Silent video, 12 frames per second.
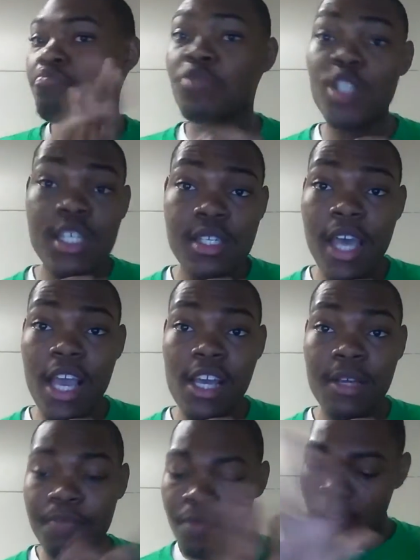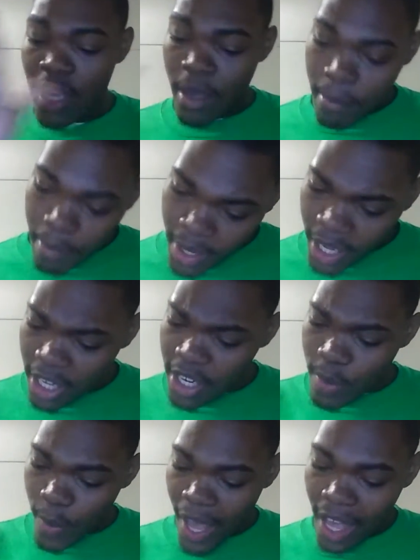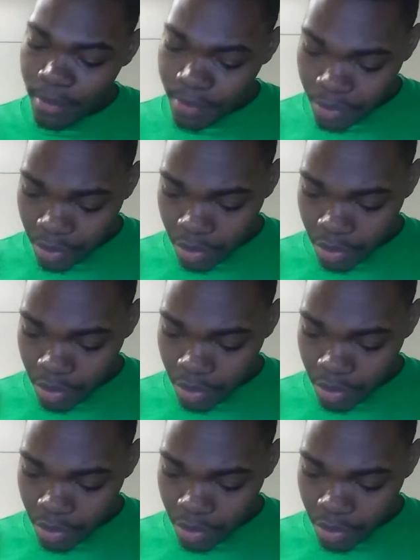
Just saying. But anyway,